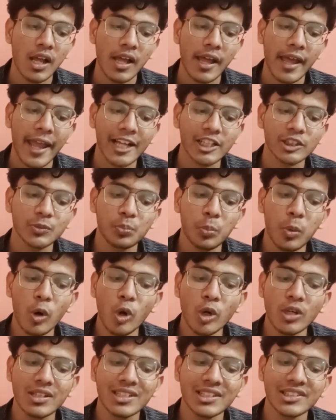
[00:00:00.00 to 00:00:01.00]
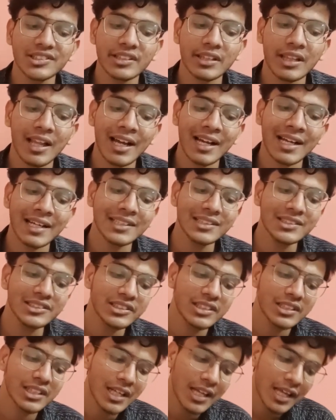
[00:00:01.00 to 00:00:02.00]
export these
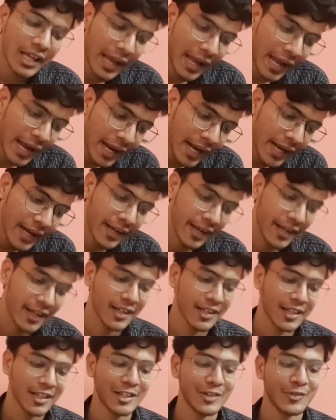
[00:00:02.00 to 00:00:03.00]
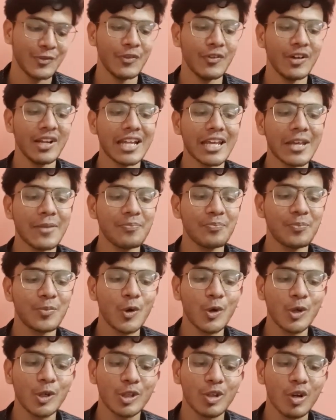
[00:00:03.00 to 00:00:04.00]
lines and we will
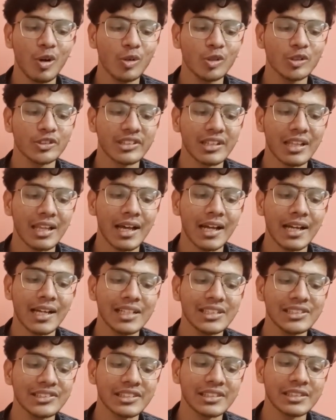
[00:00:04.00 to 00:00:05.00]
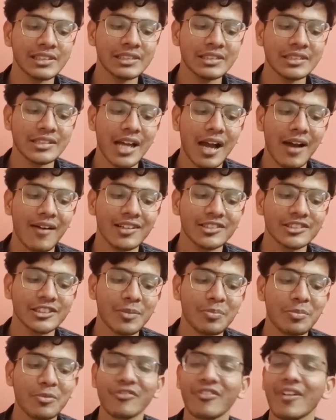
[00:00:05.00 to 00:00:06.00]
import those lines in
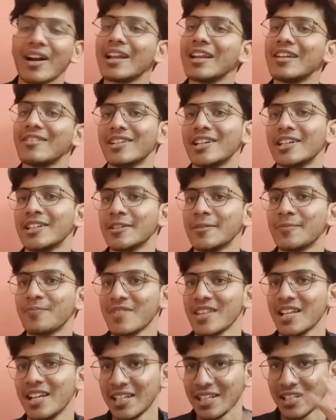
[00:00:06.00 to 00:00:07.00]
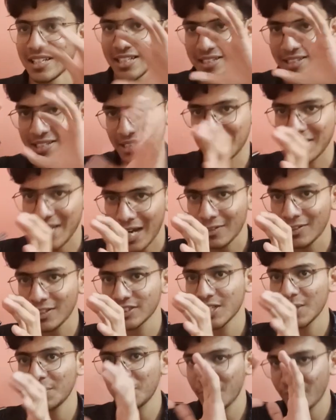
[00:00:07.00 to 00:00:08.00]
JavaScript file 1. The
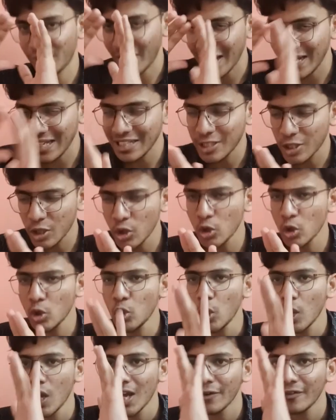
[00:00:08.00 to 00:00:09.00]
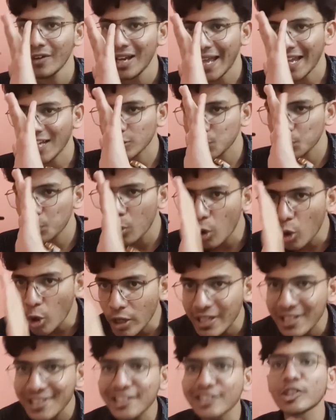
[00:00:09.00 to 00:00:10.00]
JavaScript file 2 will
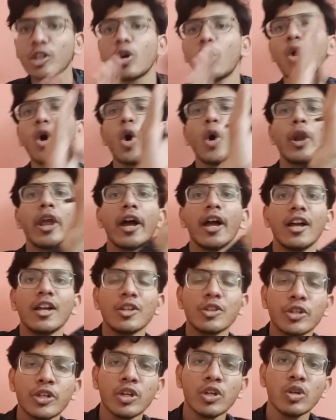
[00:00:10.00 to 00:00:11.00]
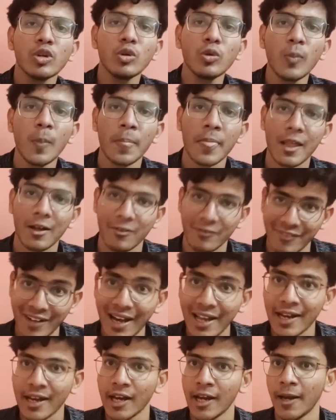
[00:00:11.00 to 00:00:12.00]
export its code to
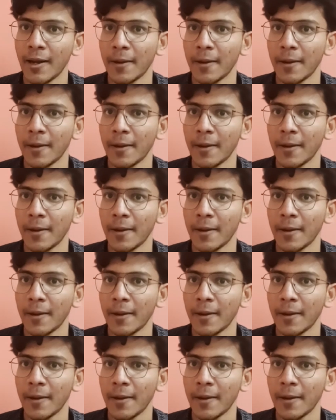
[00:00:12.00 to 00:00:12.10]
1.